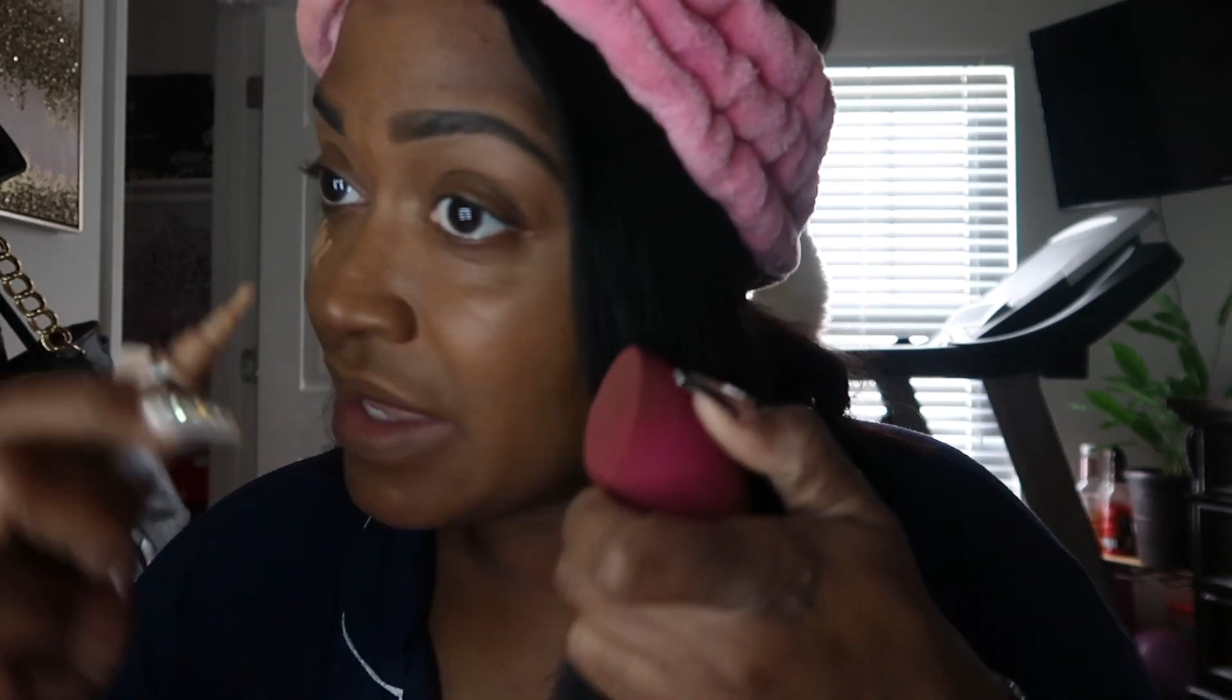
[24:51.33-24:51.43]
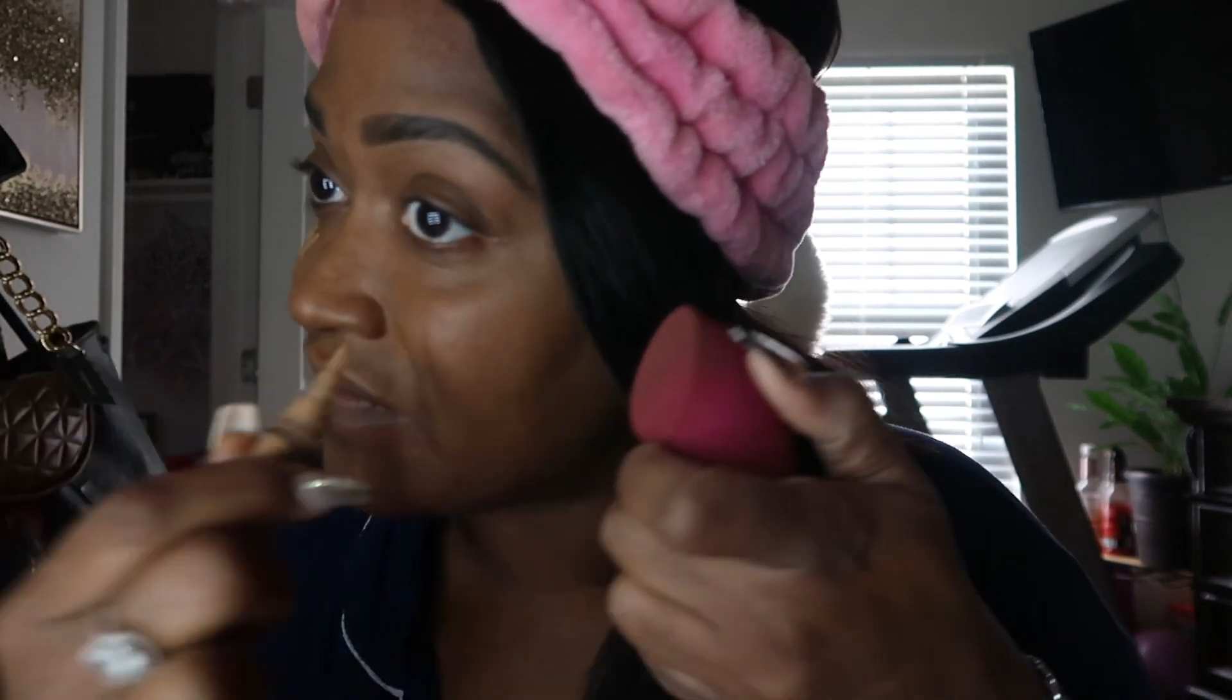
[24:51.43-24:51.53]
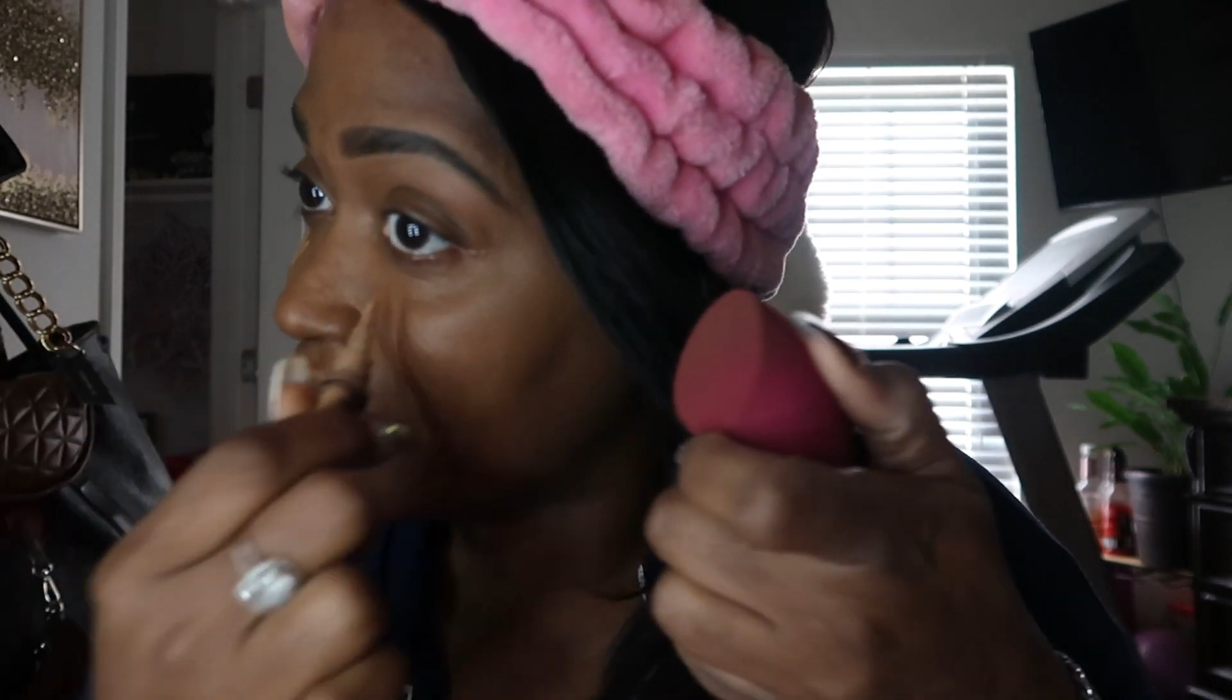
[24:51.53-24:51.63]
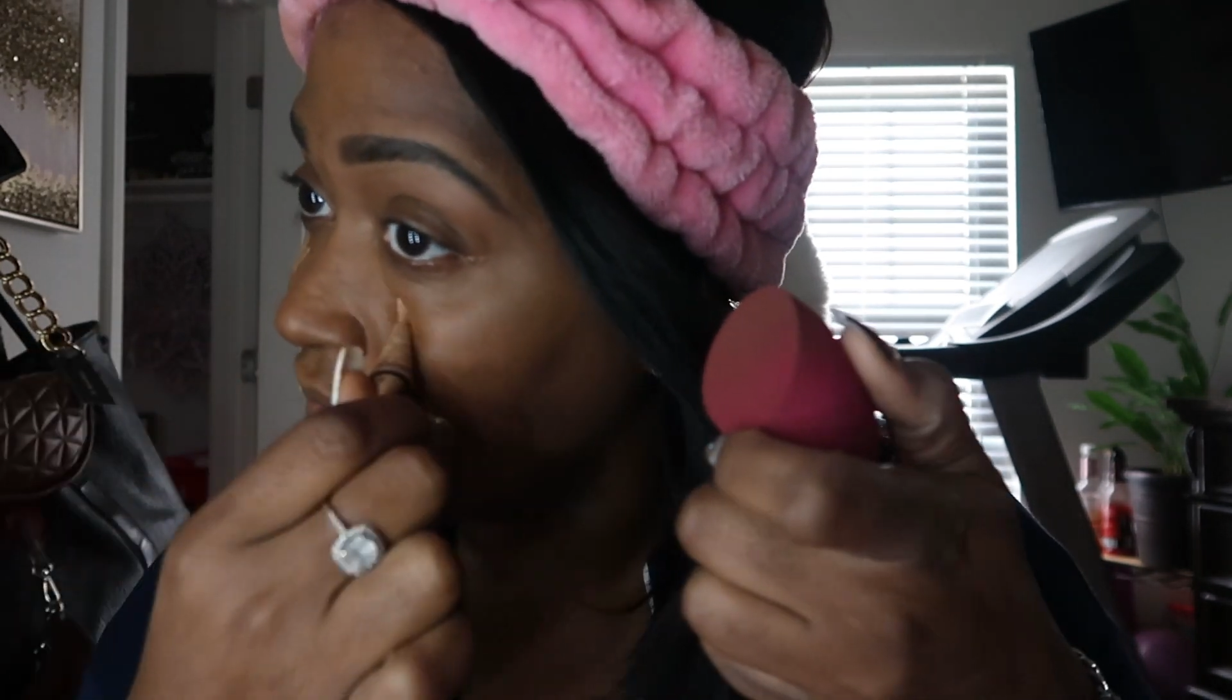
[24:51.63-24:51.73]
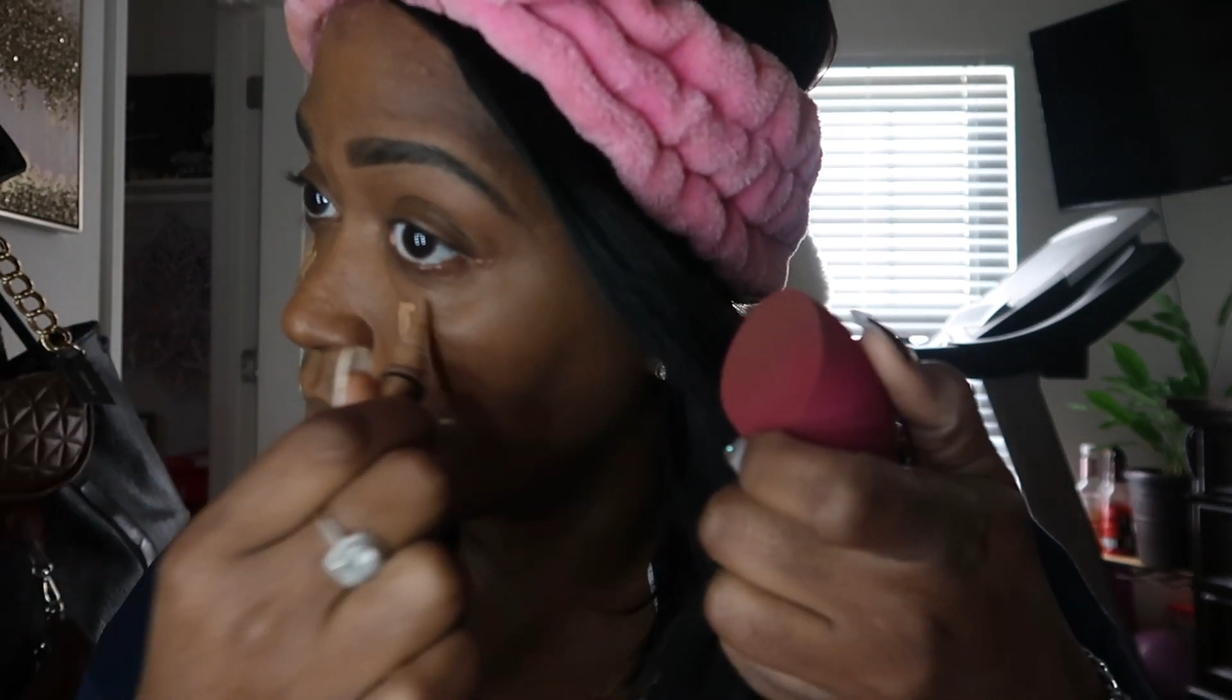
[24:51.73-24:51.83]

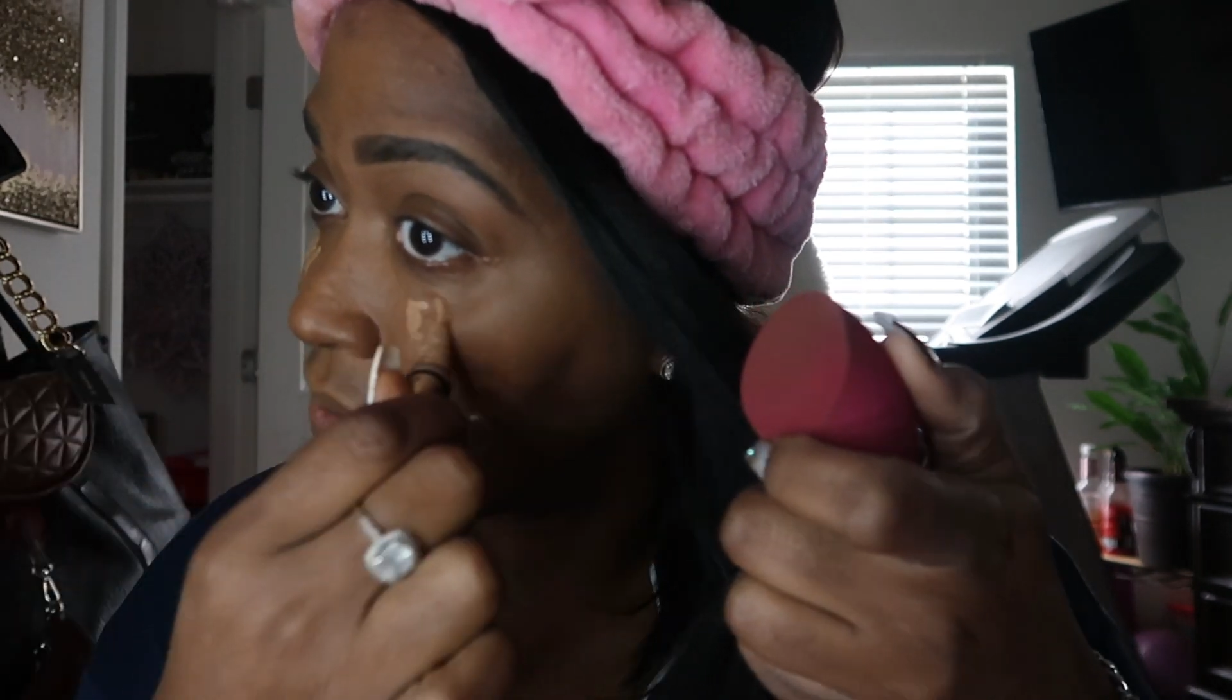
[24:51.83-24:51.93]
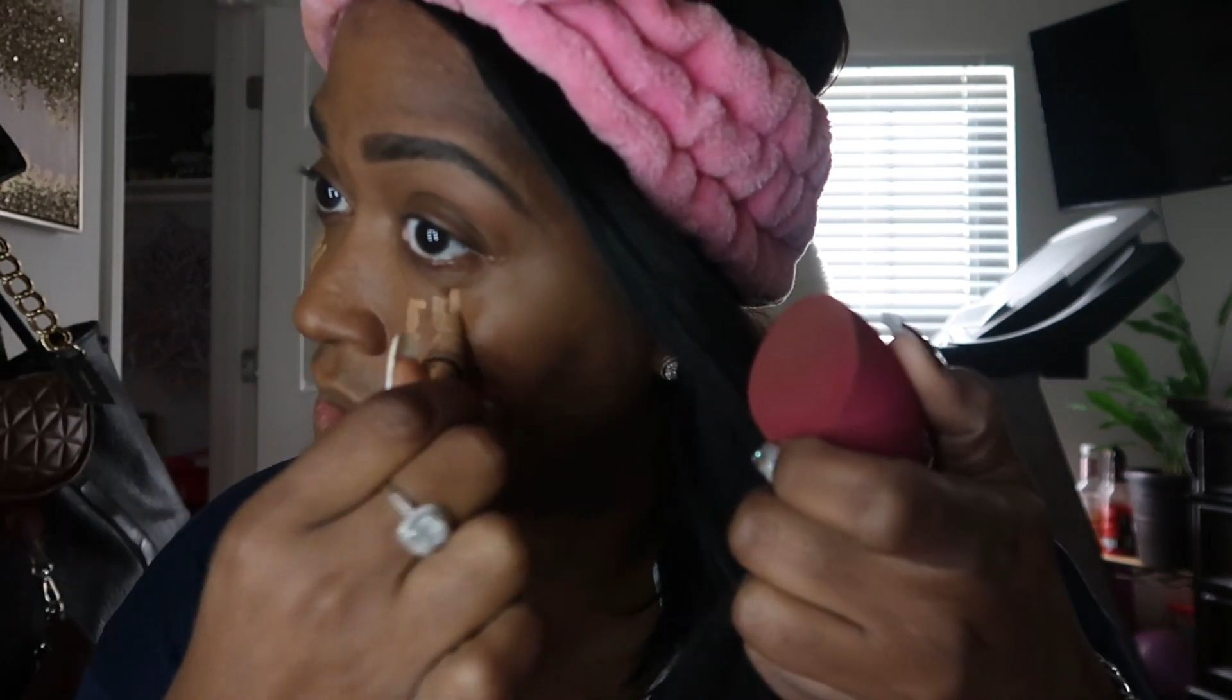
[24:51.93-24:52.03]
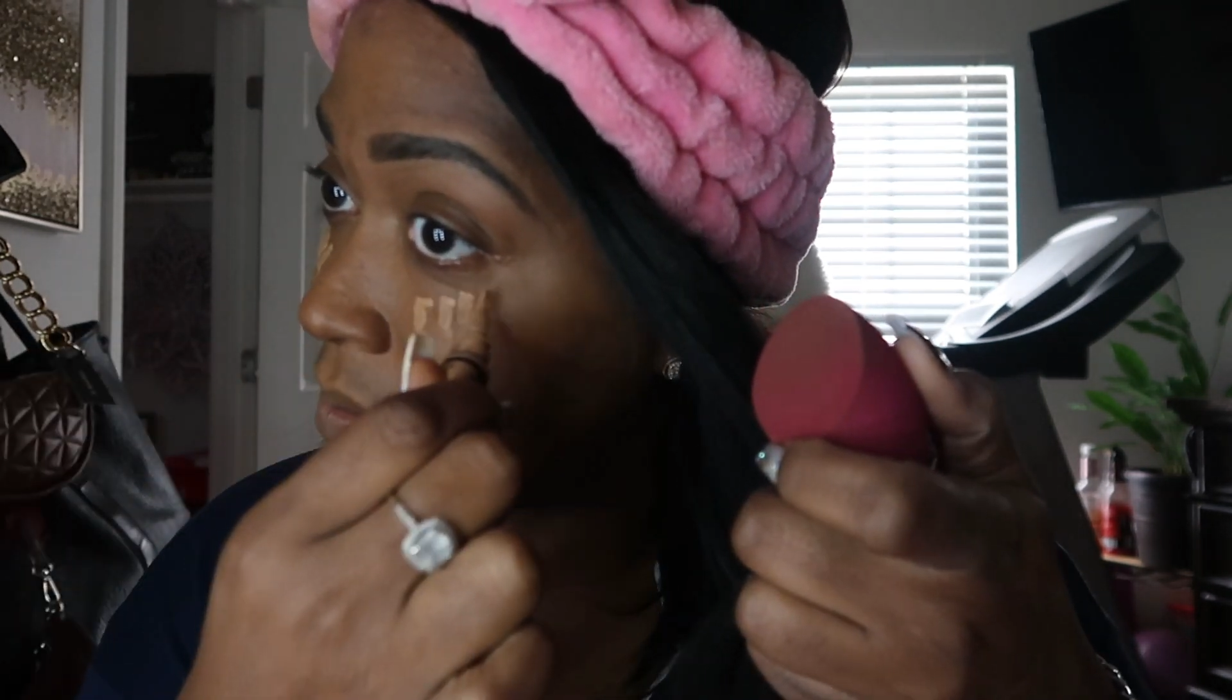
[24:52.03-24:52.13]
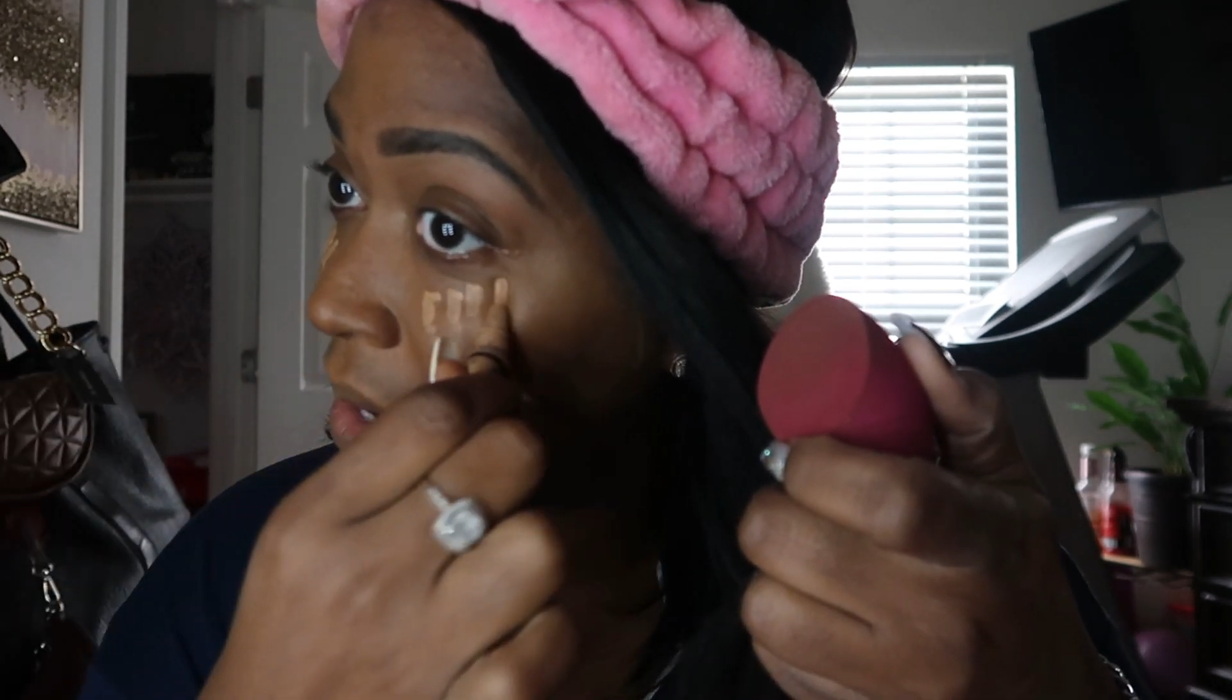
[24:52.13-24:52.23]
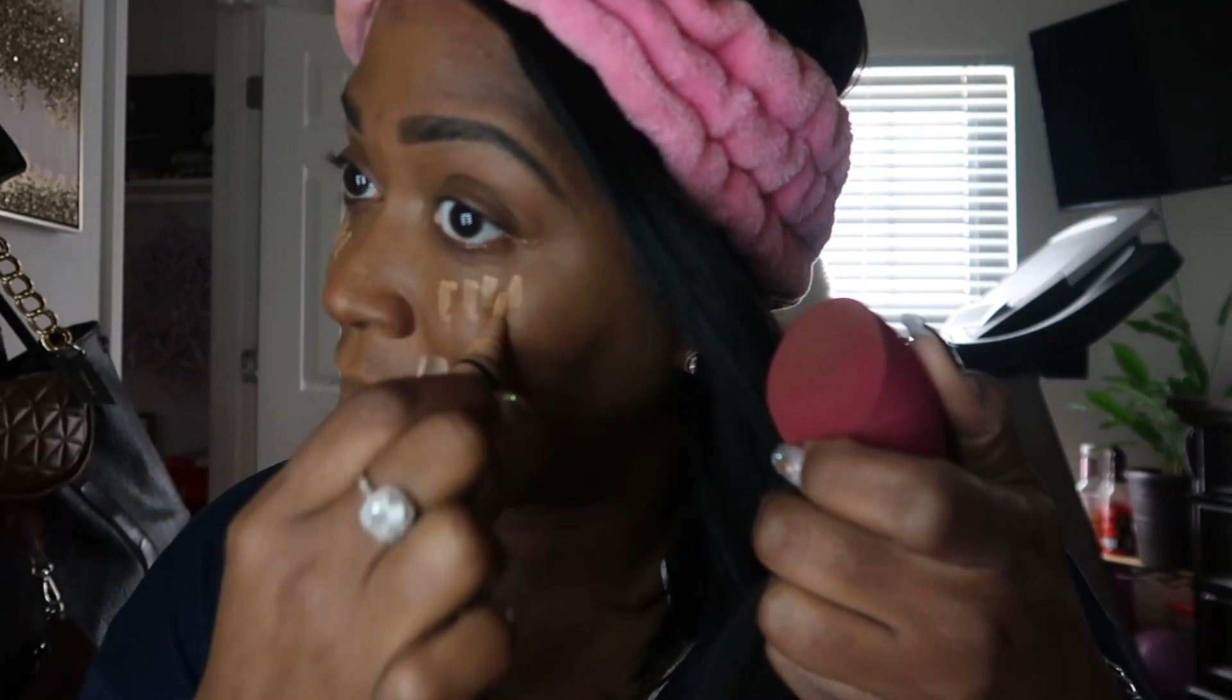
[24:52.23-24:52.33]
have even put my